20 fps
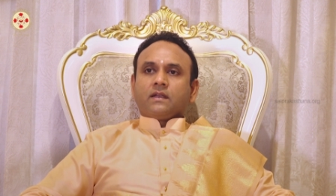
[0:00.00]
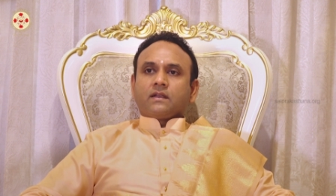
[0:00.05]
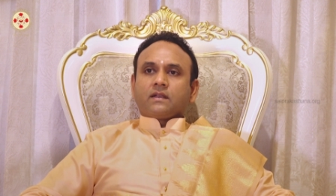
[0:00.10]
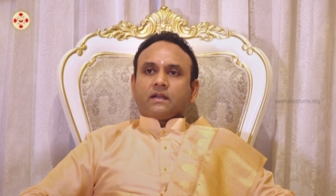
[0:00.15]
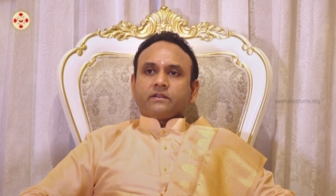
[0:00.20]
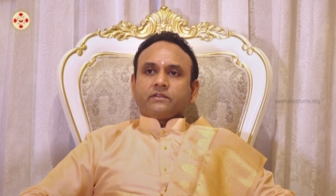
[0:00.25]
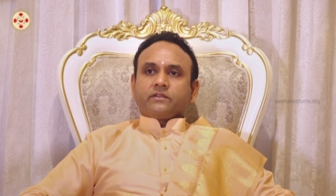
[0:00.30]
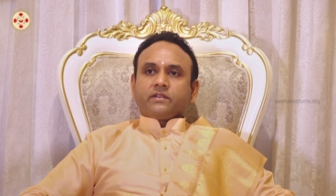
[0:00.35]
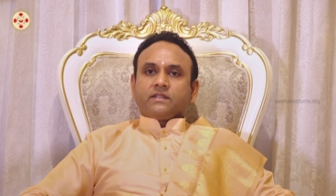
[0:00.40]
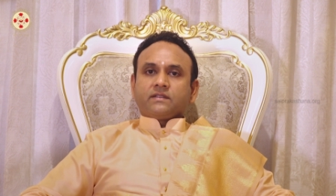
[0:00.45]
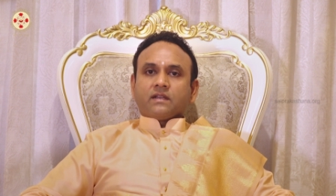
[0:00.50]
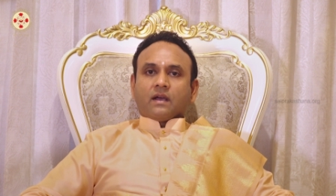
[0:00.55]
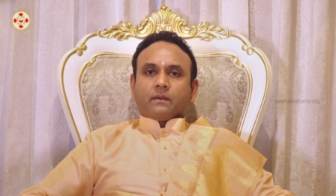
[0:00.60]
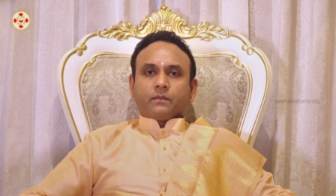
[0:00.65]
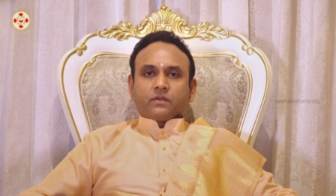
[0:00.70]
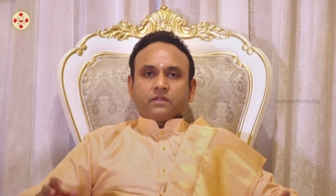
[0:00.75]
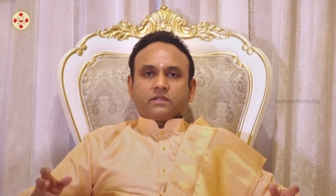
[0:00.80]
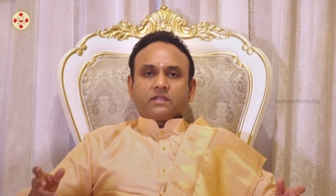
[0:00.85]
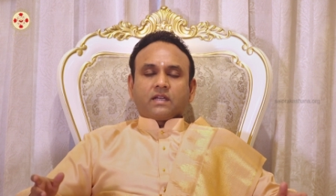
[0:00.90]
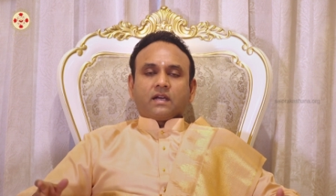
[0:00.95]
country's
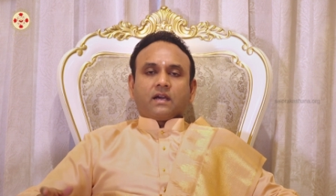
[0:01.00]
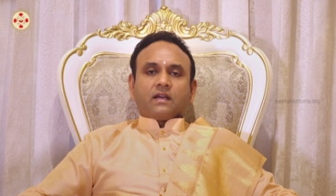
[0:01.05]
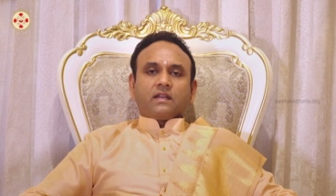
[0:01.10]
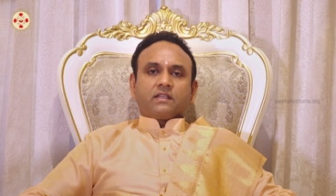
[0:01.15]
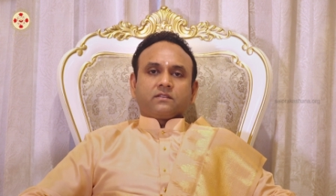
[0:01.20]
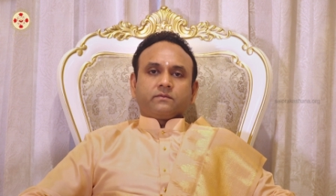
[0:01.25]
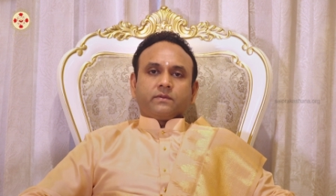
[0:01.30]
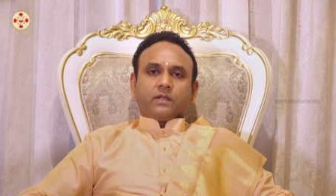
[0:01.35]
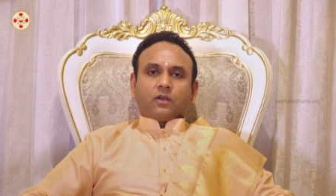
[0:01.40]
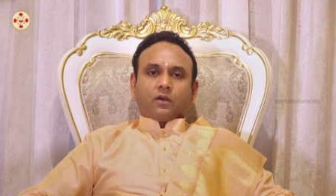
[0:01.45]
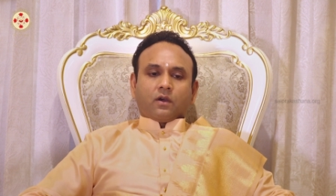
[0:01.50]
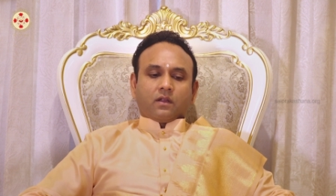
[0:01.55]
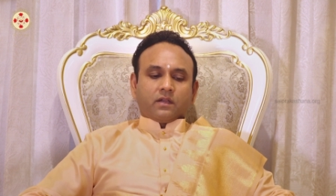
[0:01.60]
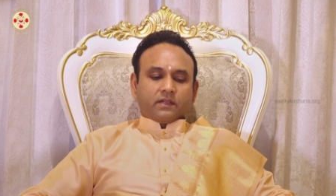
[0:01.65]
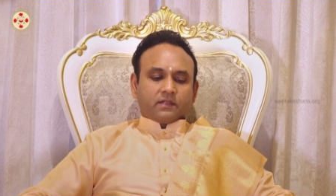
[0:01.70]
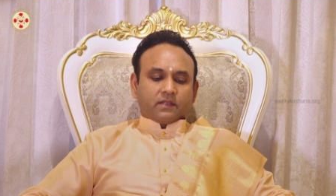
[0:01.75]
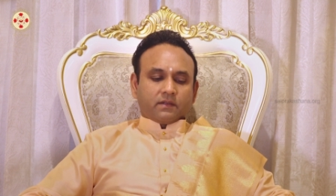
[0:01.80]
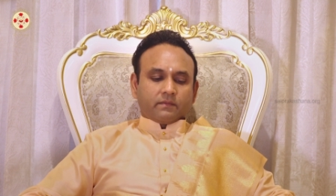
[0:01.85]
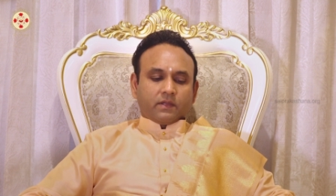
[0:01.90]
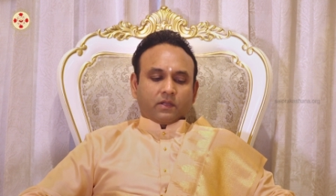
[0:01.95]
Amrit Kal, as we call
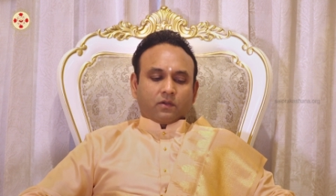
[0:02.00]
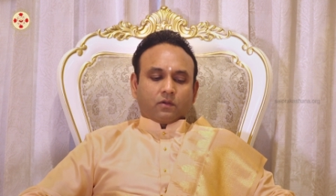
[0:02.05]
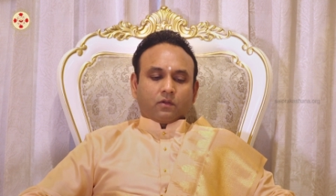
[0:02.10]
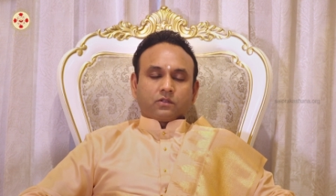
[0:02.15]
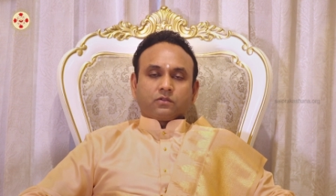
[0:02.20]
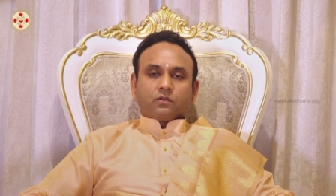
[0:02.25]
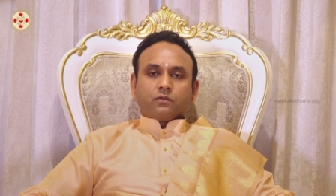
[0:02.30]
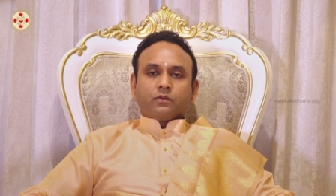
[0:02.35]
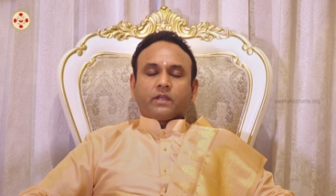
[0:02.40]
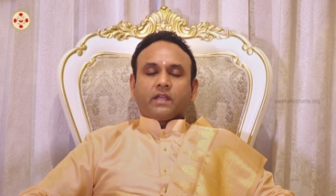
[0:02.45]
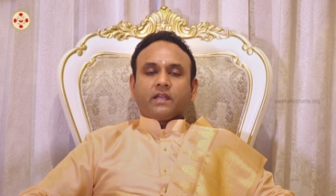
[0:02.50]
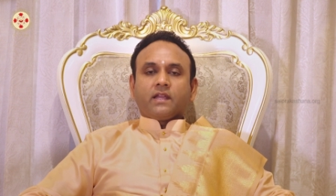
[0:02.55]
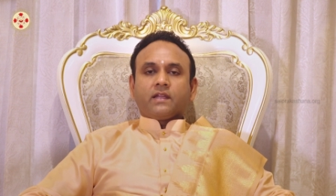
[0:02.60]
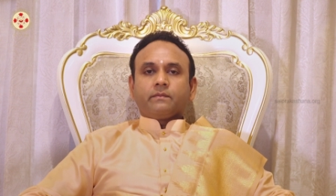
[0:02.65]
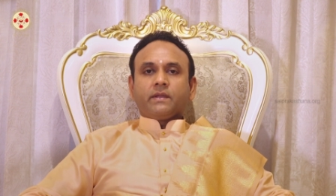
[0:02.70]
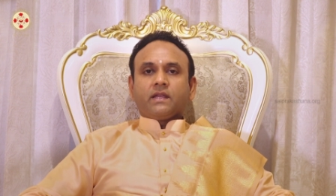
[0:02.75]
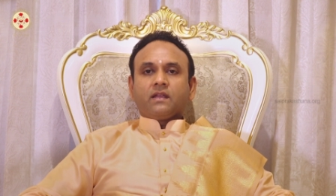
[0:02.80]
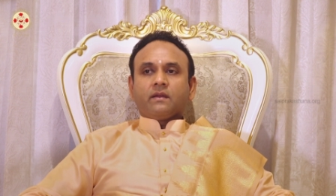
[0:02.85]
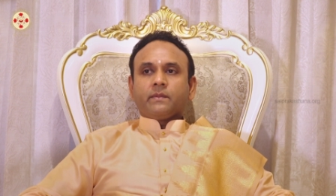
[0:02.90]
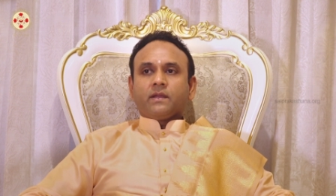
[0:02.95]
it, and we are also looking
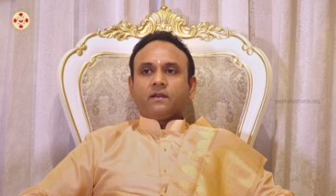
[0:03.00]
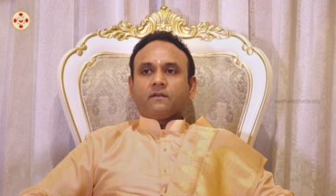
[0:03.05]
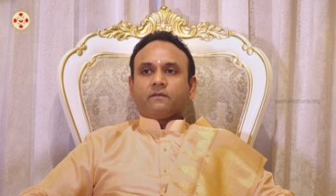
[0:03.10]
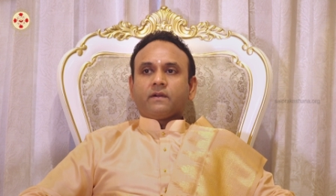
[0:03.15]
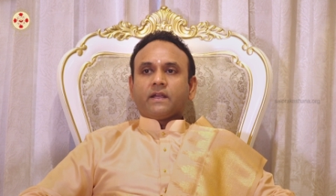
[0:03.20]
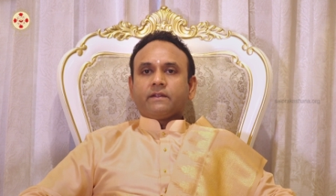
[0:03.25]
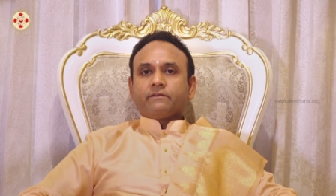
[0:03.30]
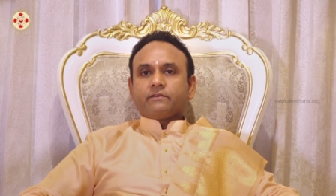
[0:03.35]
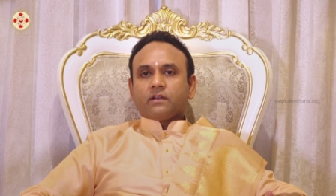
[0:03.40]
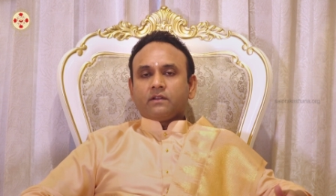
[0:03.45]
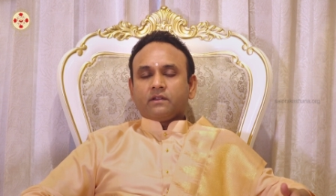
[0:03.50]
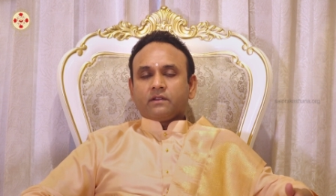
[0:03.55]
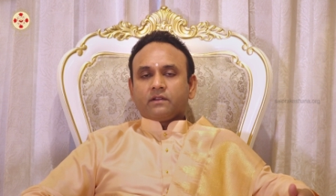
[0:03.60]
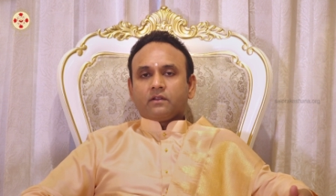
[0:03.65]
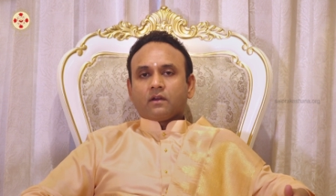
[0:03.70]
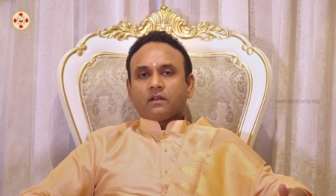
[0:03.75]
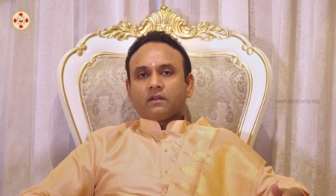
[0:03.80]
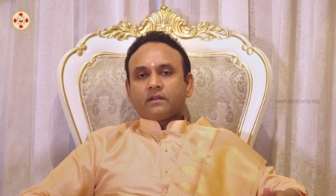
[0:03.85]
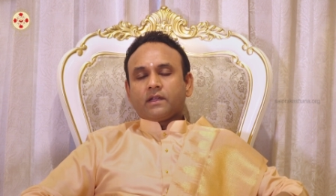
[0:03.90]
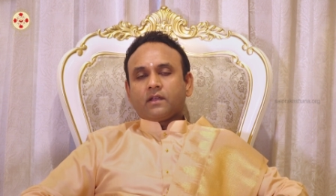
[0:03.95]
at becoming a $5 trillion
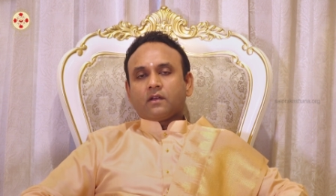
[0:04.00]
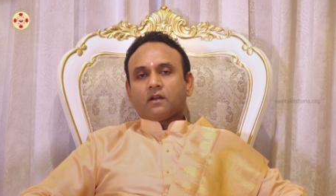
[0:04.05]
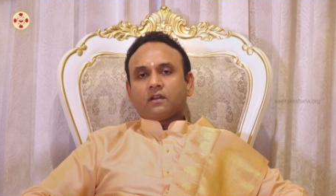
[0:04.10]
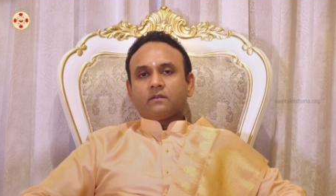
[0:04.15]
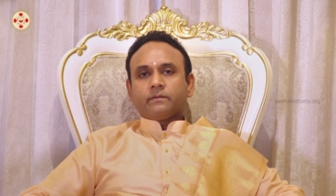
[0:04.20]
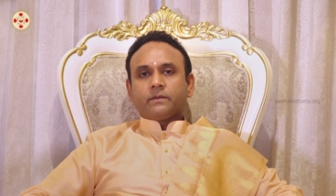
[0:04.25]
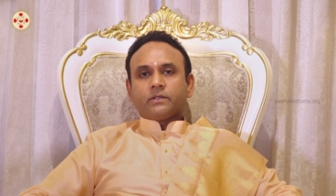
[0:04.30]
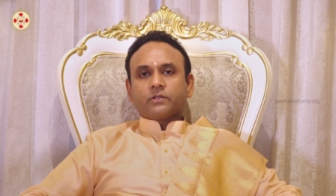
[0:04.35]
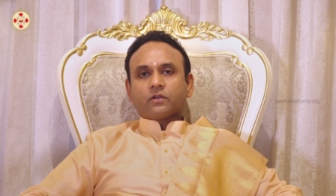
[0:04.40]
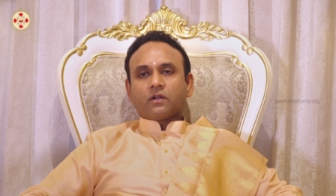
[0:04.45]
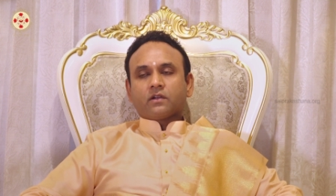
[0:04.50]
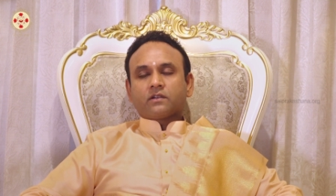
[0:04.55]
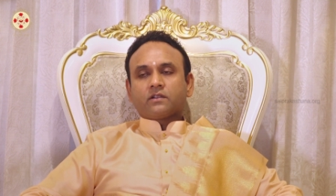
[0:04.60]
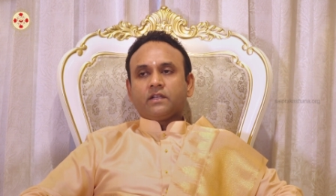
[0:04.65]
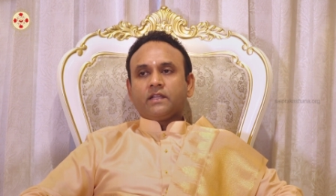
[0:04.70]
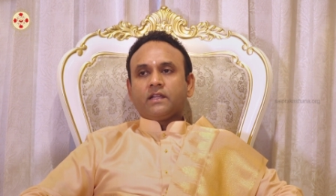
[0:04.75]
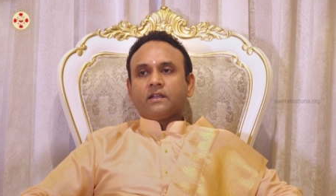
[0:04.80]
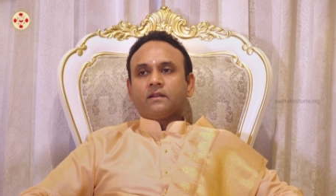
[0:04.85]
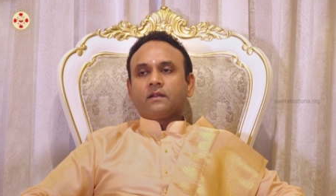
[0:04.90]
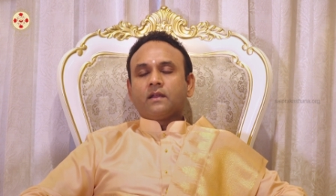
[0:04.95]
economy
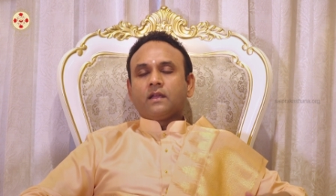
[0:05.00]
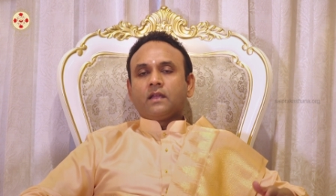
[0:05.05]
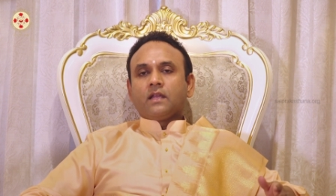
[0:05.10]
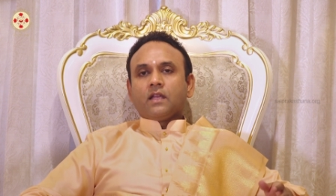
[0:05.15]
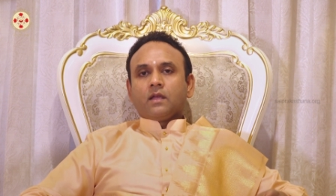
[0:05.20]
shortly and